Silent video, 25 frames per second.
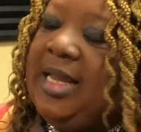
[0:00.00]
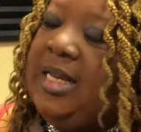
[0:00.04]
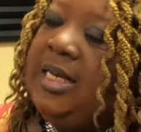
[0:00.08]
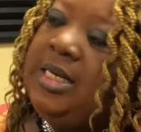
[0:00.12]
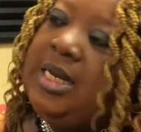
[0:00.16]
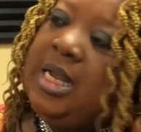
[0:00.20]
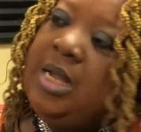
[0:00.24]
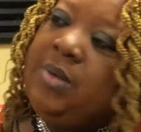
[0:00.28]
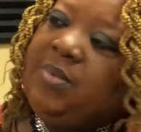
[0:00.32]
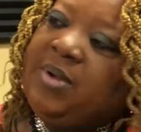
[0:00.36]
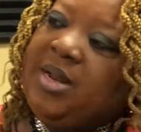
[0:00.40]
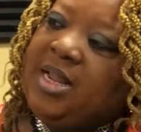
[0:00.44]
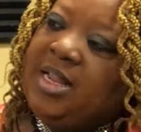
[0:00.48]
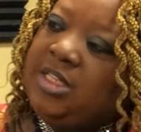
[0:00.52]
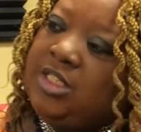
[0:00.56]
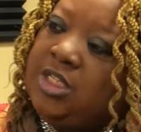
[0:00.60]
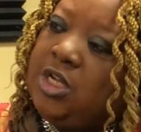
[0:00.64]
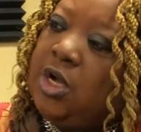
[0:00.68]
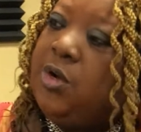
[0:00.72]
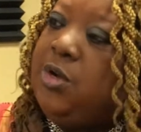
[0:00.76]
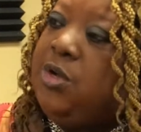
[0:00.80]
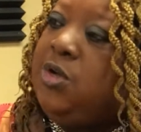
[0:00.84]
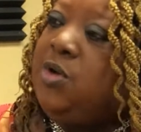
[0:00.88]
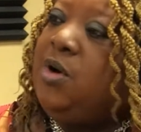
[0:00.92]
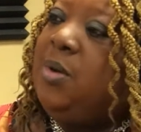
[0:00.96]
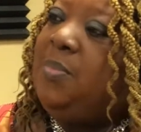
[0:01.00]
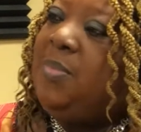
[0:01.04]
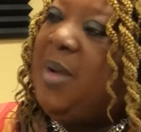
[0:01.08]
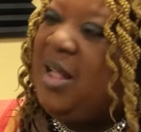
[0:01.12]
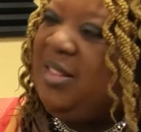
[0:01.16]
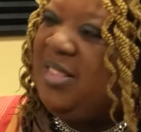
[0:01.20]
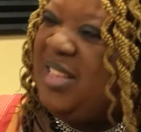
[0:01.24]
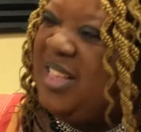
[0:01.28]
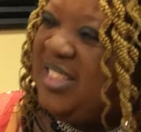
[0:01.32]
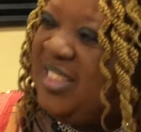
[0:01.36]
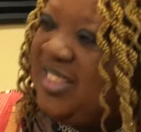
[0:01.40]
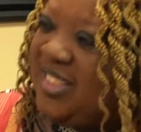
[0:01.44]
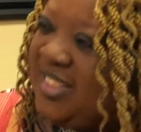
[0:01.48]
he did when he told you
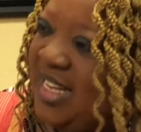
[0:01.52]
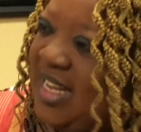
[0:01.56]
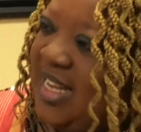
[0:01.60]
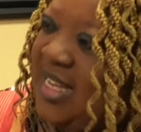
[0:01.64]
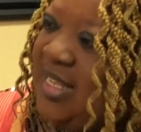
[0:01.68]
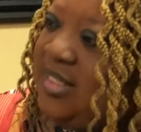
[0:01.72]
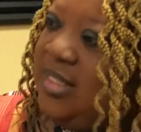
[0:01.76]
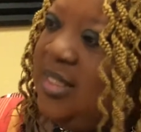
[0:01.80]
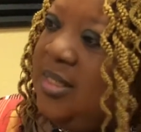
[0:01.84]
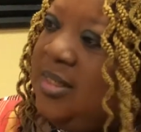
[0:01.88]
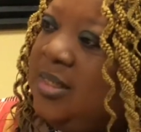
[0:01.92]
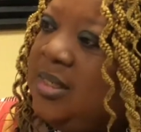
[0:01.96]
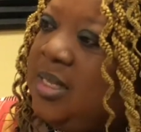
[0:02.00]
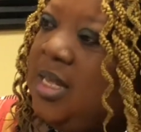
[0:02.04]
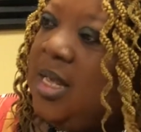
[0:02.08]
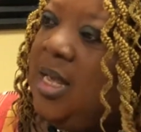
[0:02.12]
about the seasons.